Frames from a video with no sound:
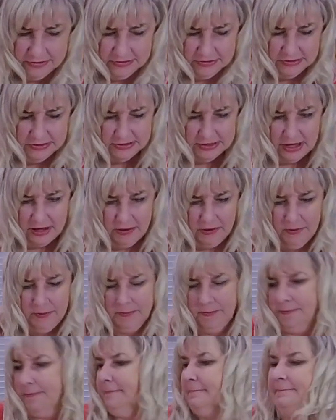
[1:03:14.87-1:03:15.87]
So,
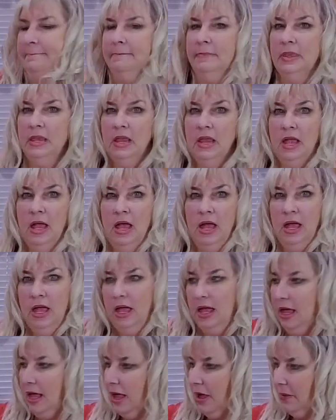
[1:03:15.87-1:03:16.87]

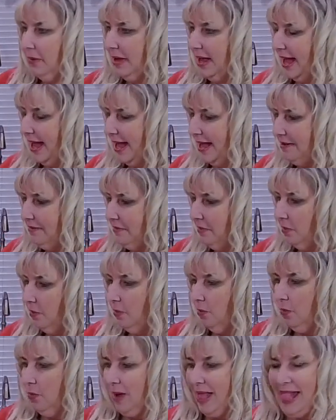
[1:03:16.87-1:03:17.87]
okay,
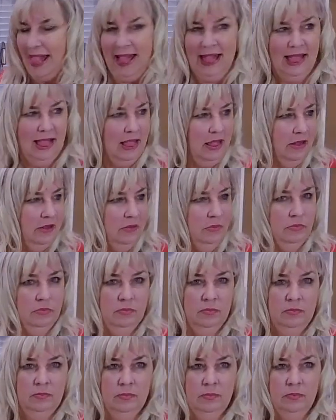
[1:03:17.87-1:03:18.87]
well,
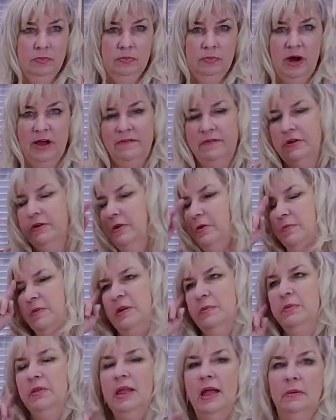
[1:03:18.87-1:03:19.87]
private group
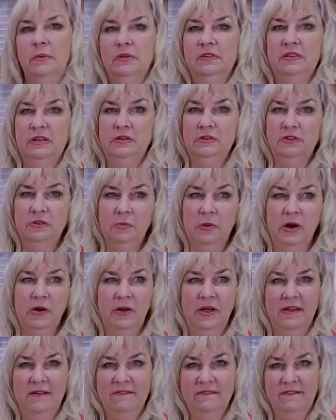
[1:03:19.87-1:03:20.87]
people, I will see you tomorrow
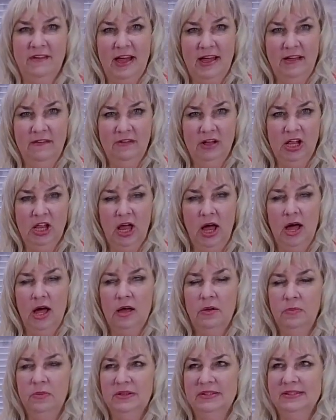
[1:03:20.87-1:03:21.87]
at 5
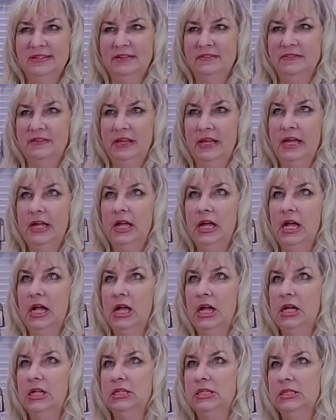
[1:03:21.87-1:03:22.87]
o'clock Pacific,
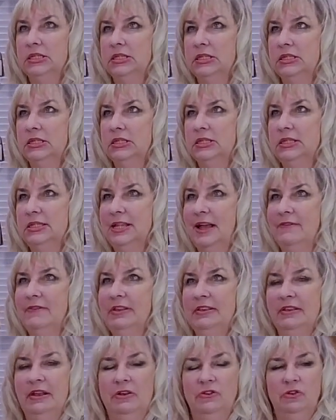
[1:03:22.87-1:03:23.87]
7
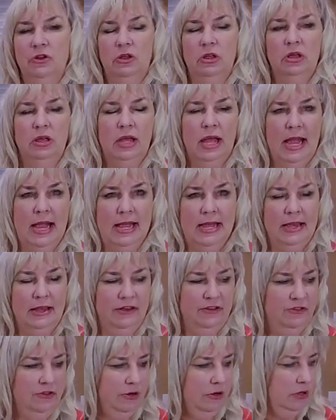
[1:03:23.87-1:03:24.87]
Central, 8
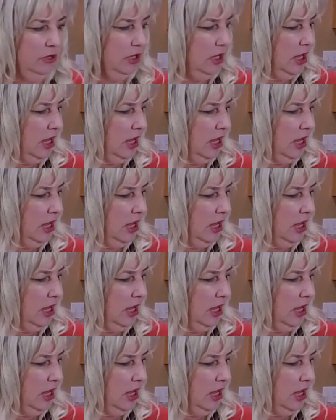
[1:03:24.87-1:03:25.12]
Eastern.